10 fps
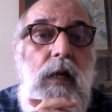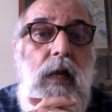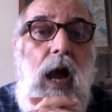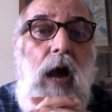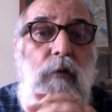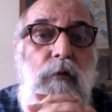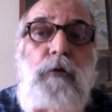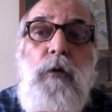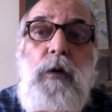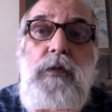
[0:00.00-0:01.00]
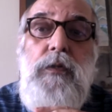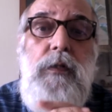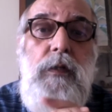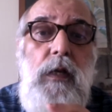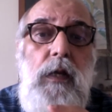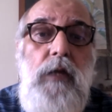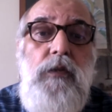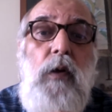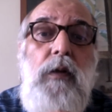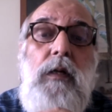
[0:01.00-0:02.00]
Our focus is
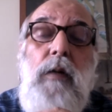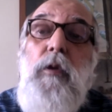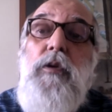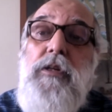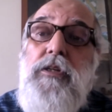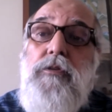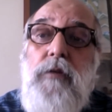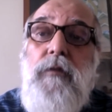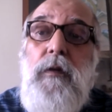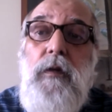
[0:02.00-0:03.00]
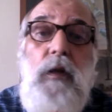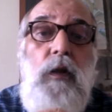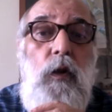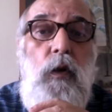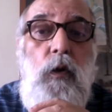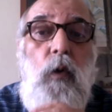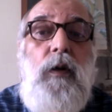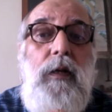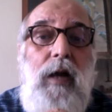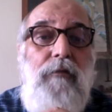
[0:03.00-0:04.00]
on community-driven local
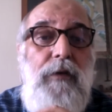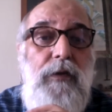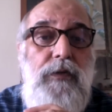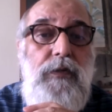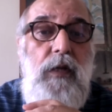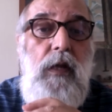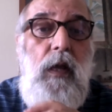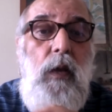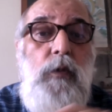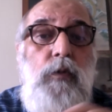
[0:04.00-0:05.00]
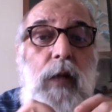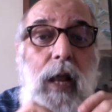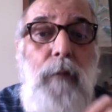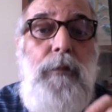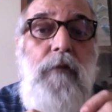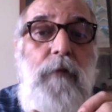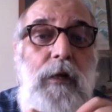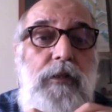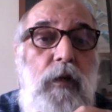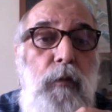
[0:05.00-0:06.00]
governance, which would help the
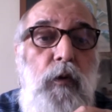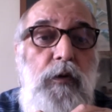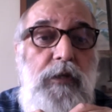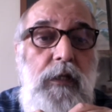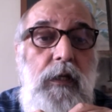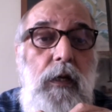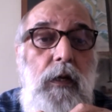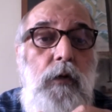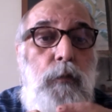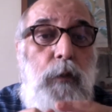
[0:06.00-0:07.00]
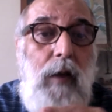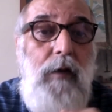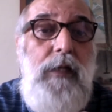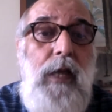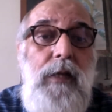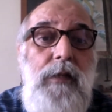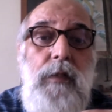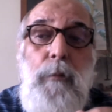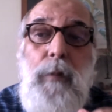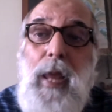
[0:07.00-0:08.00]
village community to prioritize,
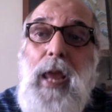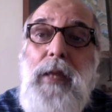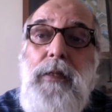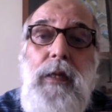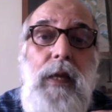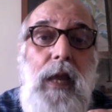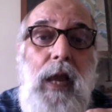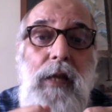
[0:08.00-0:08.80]
plan, and